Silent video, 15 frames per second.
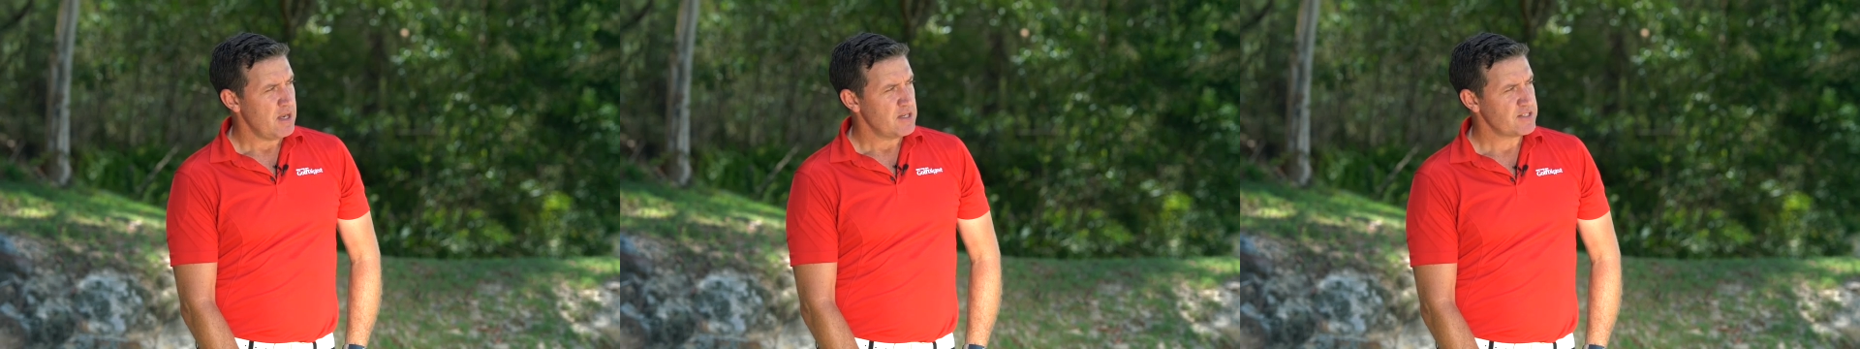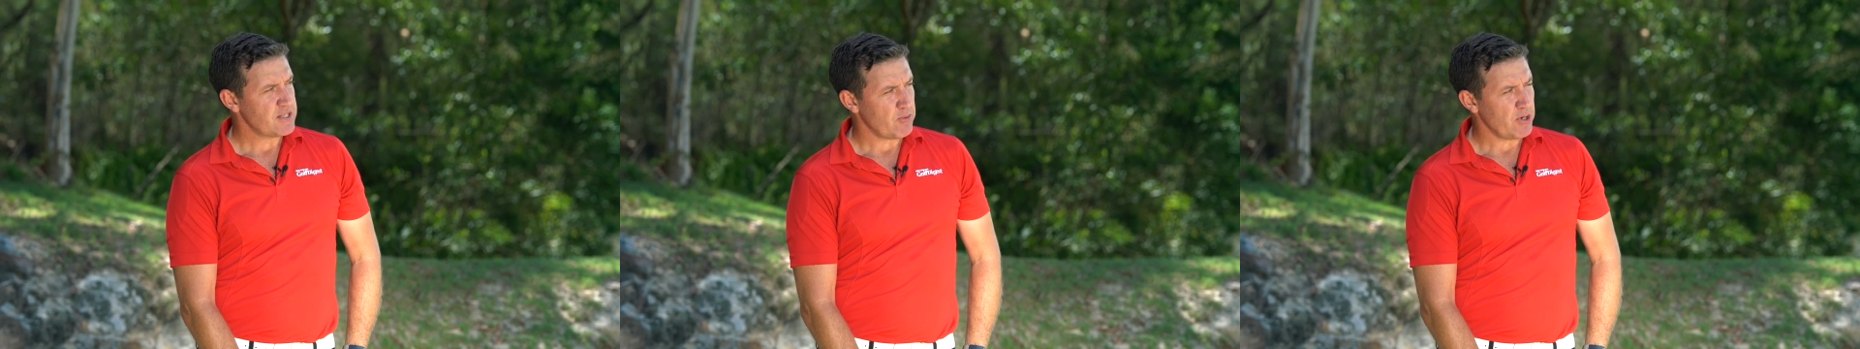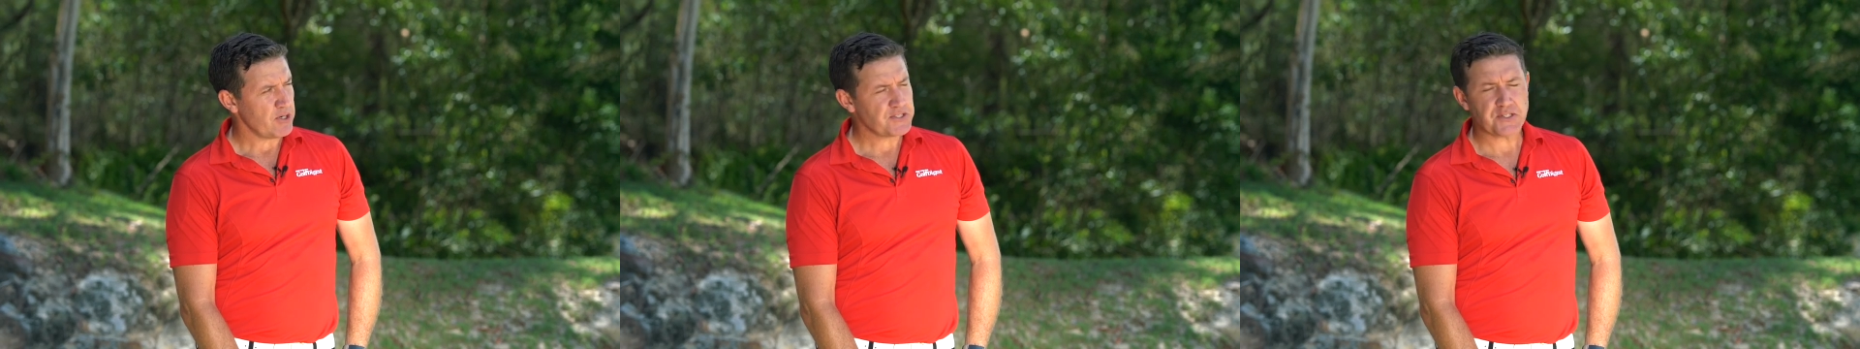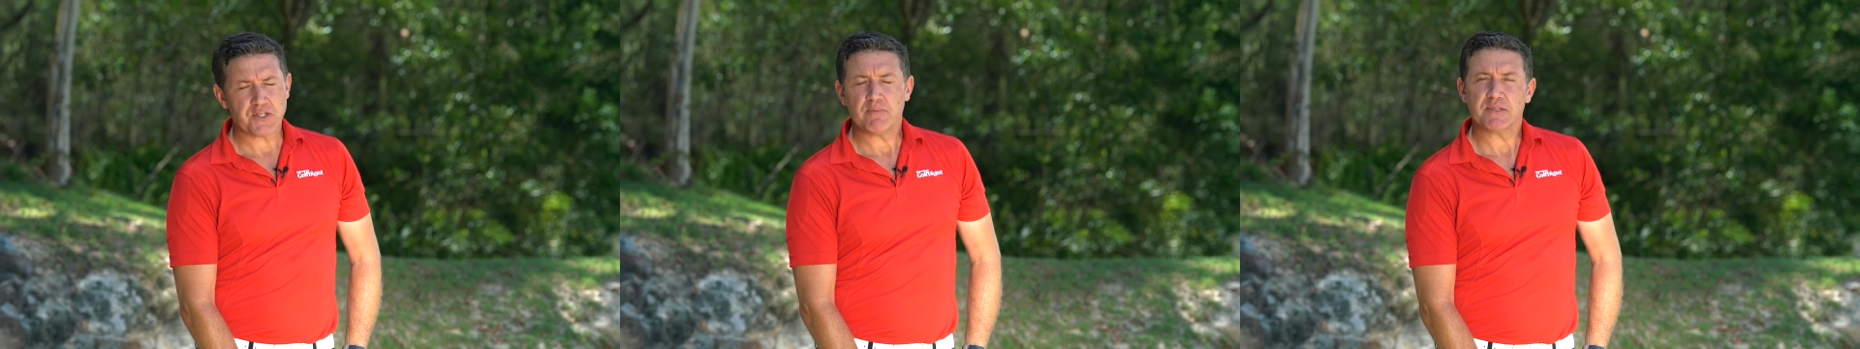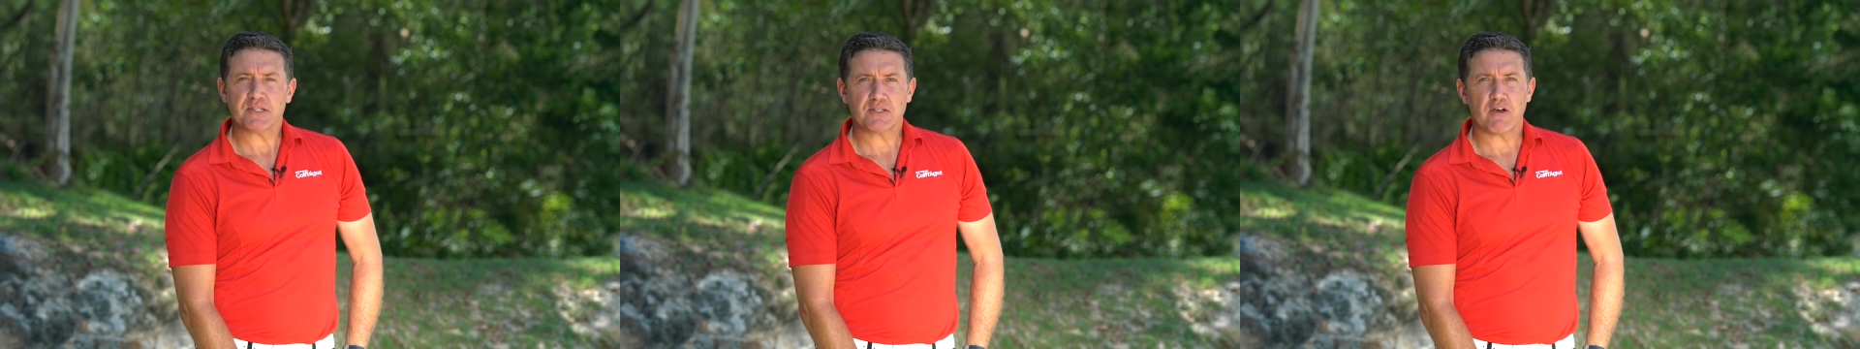So on a
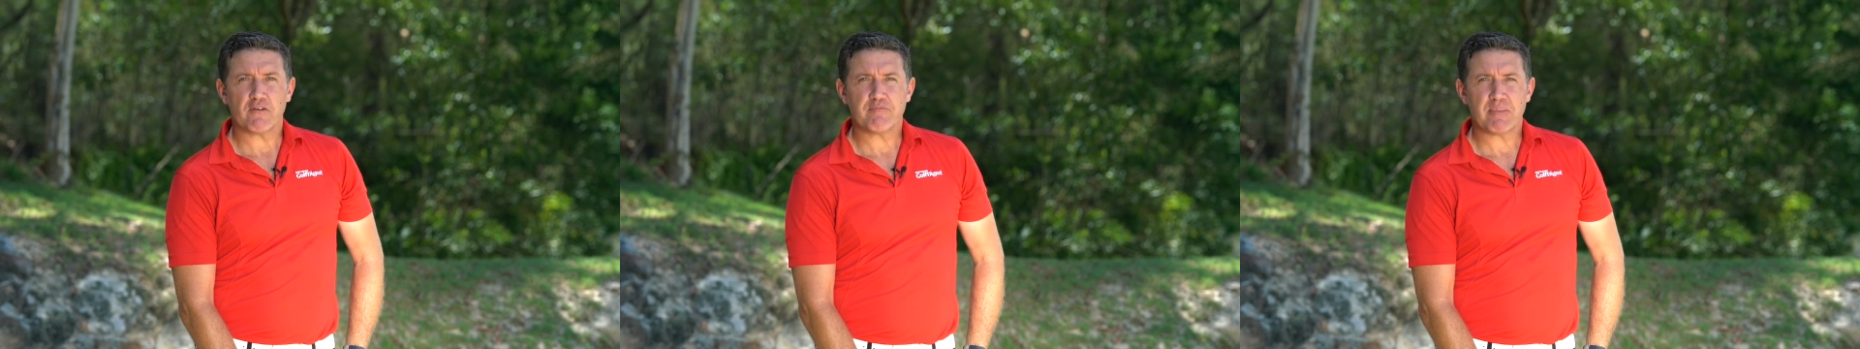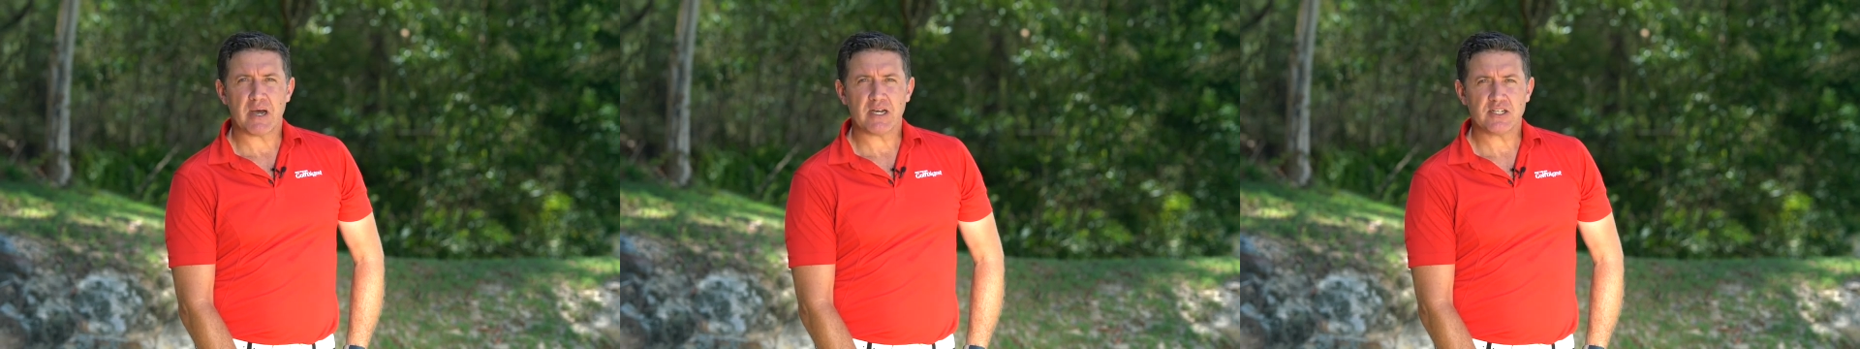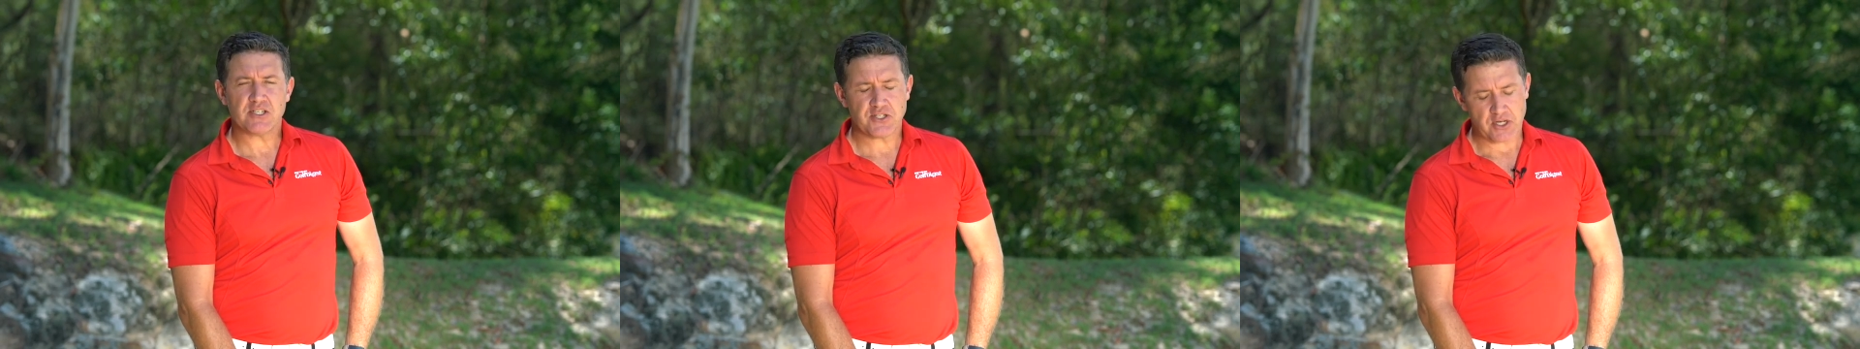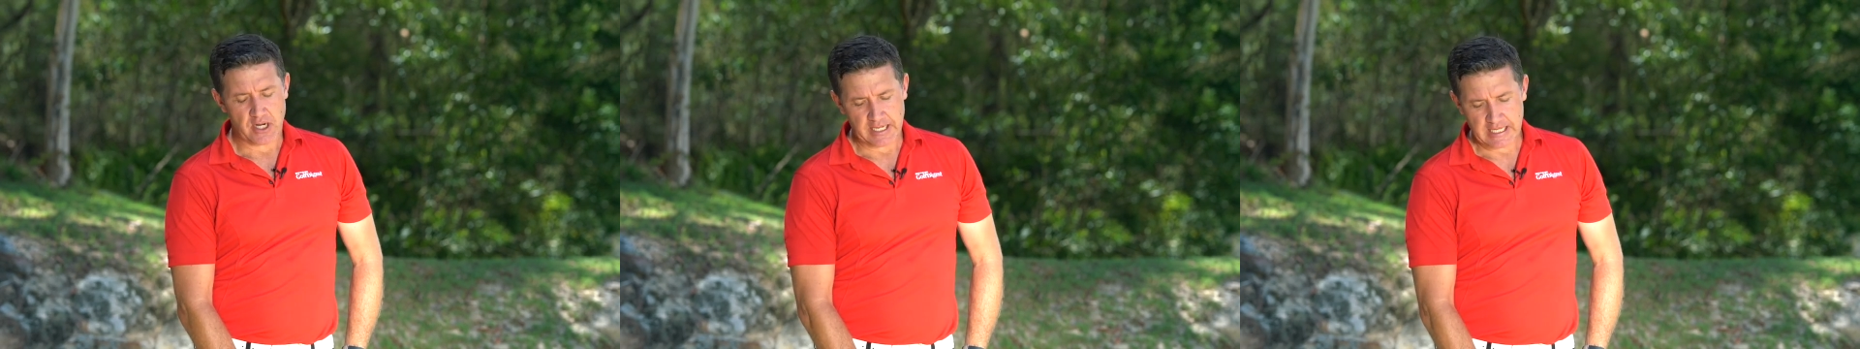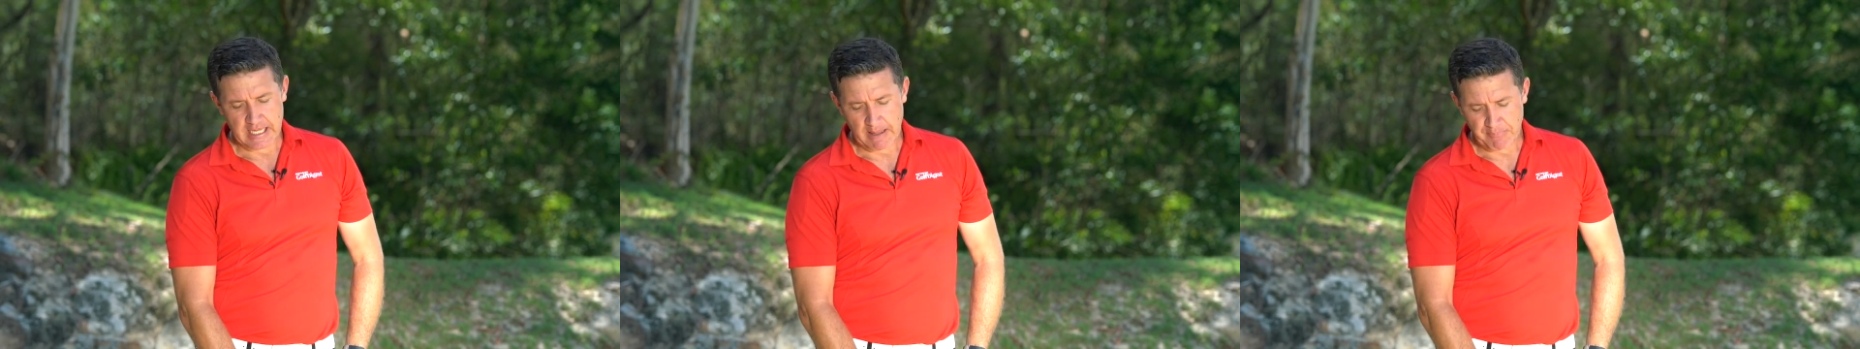super soft bunker shot,
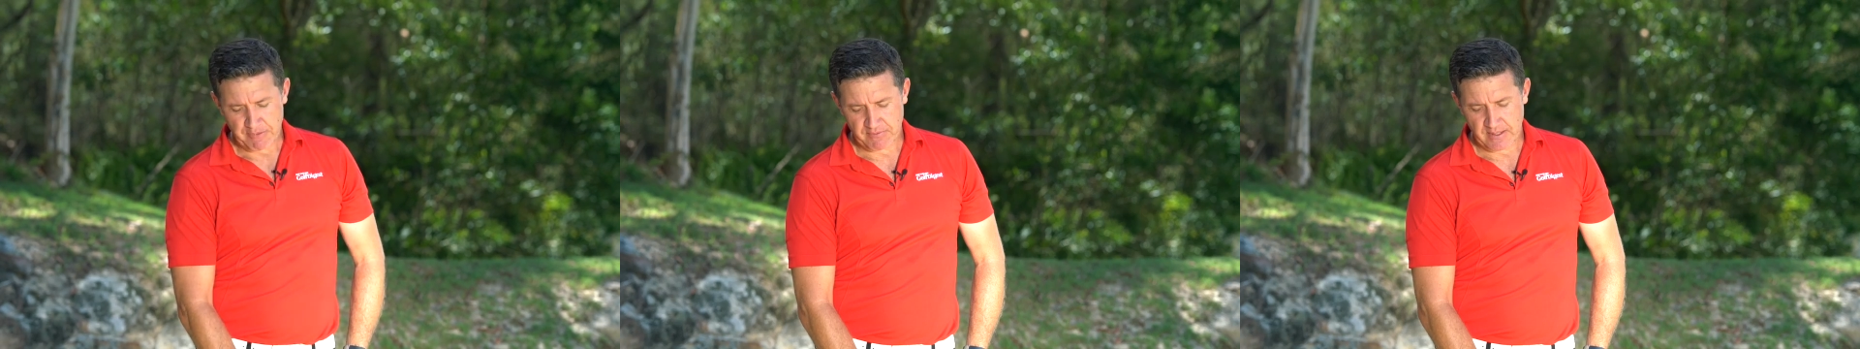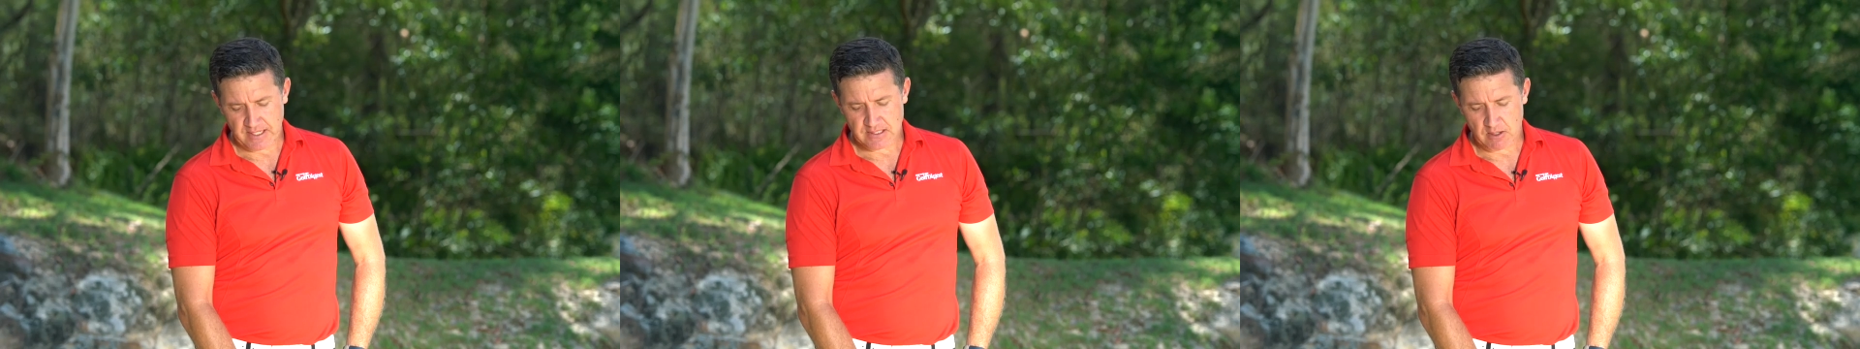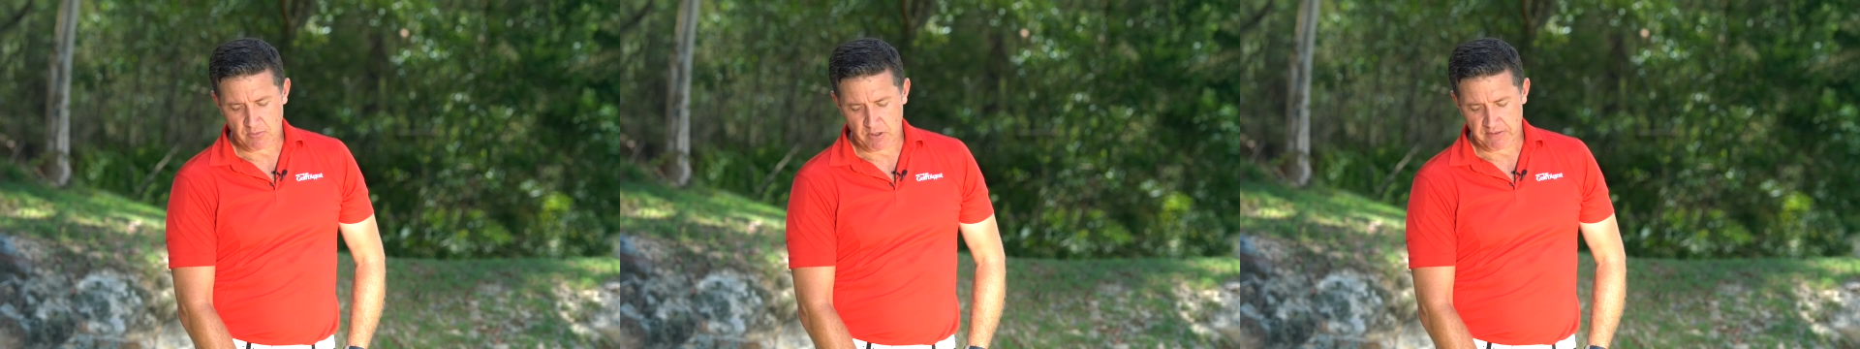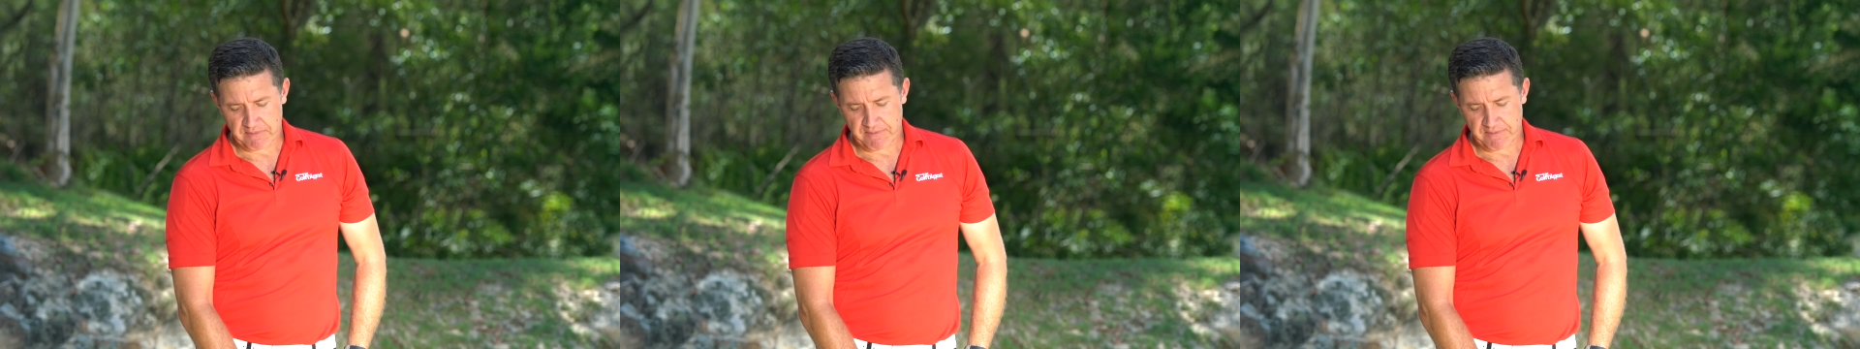a couple of things I want to